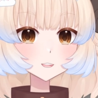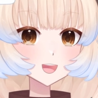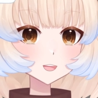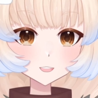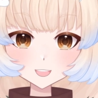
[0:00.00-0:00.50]

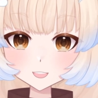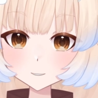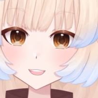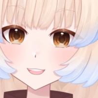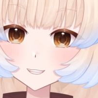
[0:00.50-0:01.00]
Isn't that
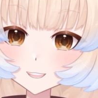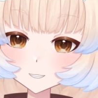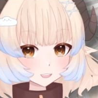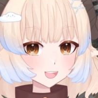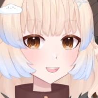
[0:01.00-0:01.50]
amazing?
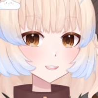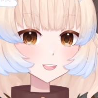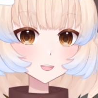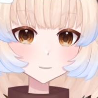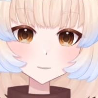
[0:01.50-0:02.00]
It also
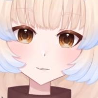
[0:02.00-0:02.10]
helps with your